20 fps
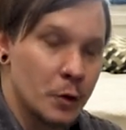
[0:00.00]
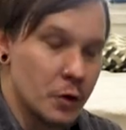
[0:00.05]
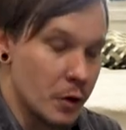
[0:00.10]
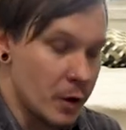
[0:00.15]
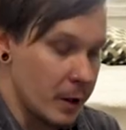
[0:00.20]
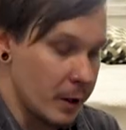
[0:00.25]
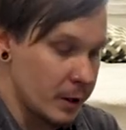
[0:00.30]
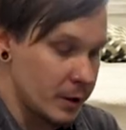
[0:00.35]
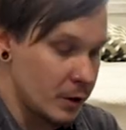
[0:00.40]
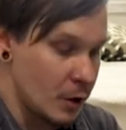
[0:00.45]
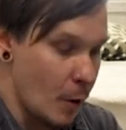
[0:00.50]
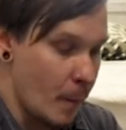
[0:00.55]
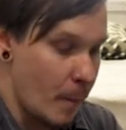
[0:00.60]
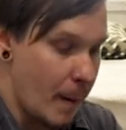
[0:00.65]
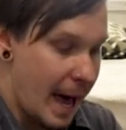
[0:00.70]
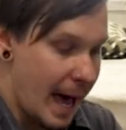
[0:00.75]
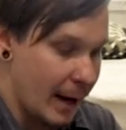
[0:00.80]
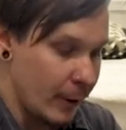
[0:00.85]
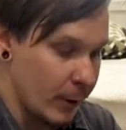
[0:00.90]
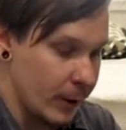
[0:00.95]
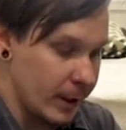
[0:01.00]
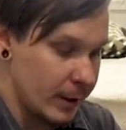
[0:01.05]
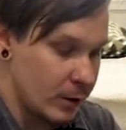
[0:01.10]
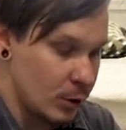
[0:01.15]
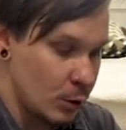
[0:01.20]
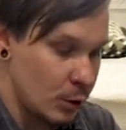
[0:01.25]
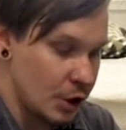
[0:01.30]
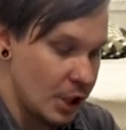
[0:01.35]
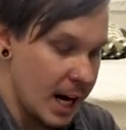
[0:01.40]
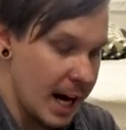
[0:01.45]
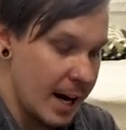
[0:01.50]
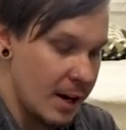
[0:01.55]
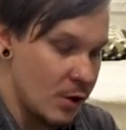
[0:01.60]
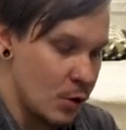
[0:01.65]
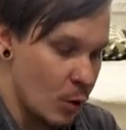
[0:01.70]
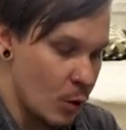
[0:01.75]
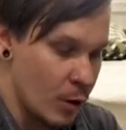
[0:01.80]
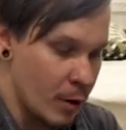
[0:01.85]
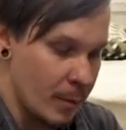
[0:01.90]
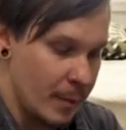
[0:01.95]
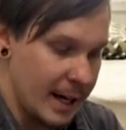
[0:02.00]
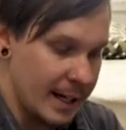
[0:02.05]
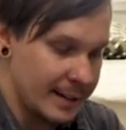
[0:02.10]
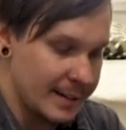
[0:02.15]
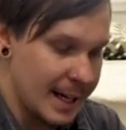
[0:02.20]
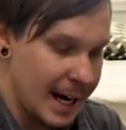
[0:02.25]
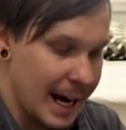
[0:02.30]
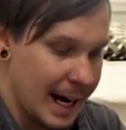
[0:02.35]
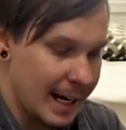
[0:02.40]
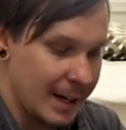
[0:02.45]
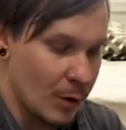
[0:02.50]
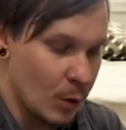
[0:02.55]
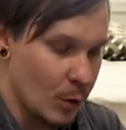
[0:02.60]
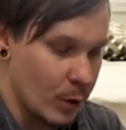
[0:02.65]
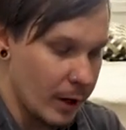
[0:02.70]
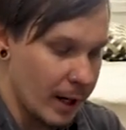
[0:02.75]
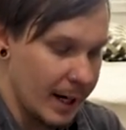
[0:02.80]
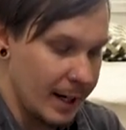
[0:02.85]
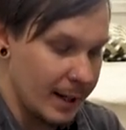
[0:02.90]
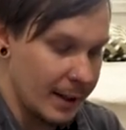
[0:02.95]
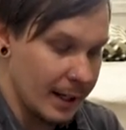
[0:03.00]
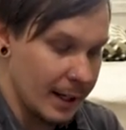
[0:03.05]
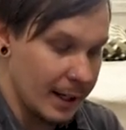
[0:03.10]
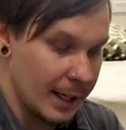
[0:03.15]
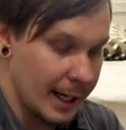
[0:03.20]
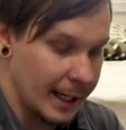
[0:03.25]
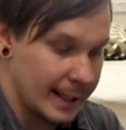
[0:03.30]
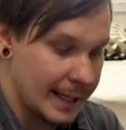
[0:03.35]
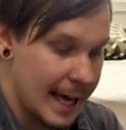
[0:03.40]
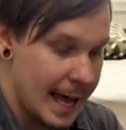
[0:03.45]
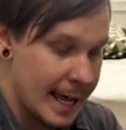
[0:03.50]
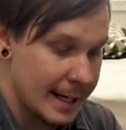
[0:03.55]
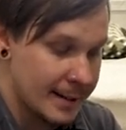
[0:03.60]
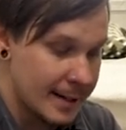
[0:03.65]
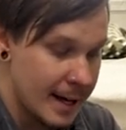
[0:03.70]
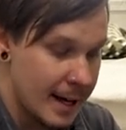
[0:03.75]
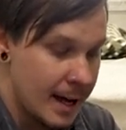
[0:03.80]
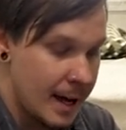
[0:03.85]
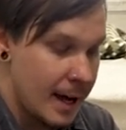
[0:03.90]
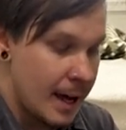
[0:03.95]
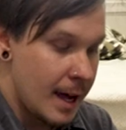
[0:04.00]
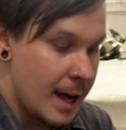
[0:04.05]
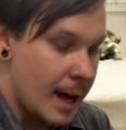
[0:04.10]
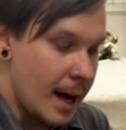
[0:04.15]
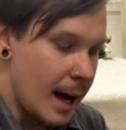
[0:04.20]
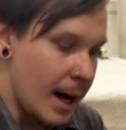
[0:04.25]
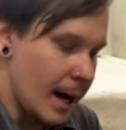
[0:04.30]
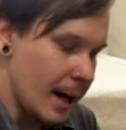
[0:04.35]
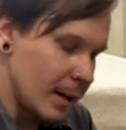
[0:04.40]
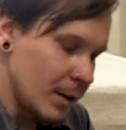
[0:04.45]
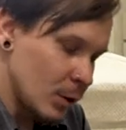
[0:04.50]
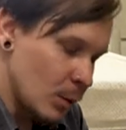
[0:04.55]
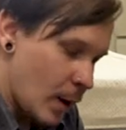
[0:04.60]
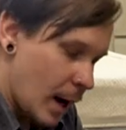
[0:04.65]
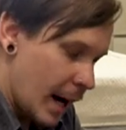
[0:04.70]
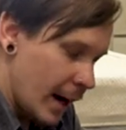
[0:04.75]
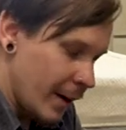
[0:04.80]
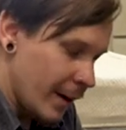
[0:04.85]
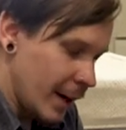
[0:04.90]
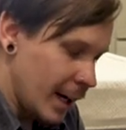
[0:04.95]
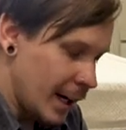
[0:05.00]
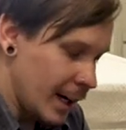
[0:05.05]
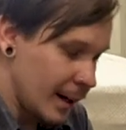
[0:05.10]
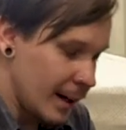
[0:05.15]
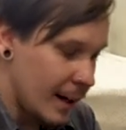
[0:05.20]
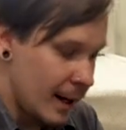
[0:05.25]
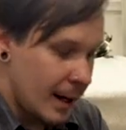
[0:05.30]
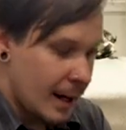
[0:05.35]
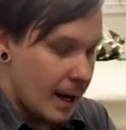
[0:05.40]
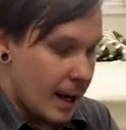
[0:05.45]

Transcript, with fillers: so there is no battery to change or maintain or anything like that. It is wired in.